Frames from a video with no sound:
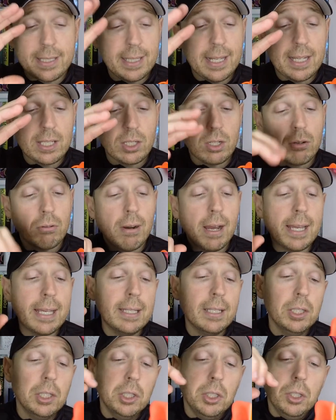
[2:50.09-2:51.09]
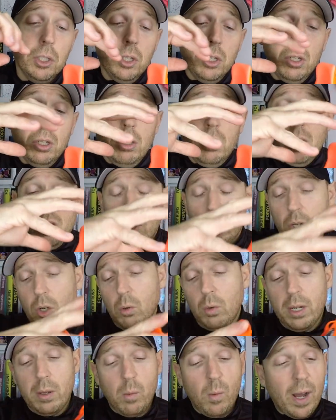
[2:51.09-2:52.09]
so that's great. It's an
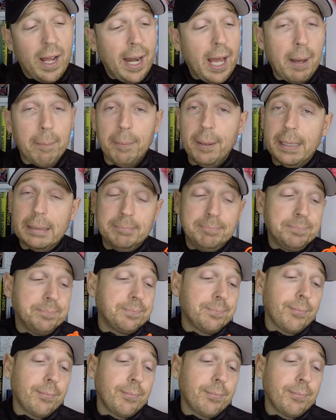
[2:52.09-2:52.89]
all-in-one upper.